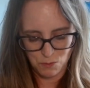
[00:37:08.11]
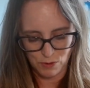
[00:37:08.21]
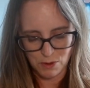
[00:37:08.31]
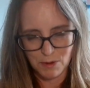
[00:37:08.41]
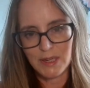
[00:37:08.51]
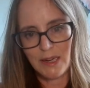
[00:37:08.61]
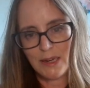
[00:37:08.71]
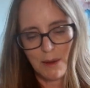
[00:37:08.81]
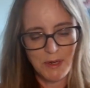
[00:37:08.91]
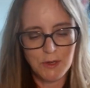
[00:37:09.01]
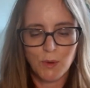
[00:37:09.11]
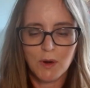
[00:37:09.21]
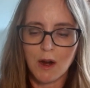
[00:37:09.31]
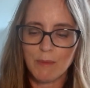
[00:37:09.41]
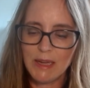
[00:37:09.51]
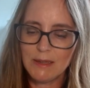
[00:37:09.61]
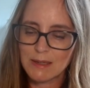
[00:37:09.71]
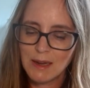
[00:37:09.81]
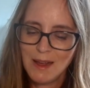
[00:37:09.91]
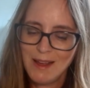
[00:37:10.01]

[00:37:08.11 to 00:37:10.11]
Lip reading: wool knitted up into a garment.